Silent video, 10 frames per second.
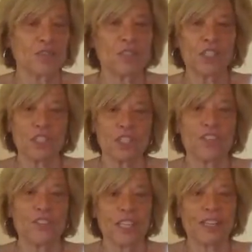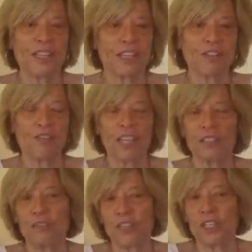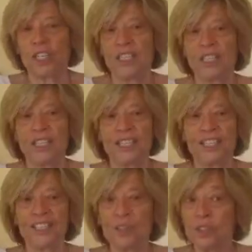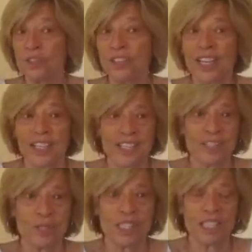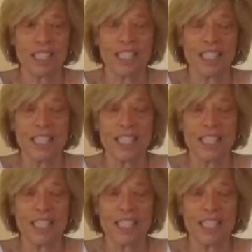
for yourselves. I think you'll find it very useful and interesting.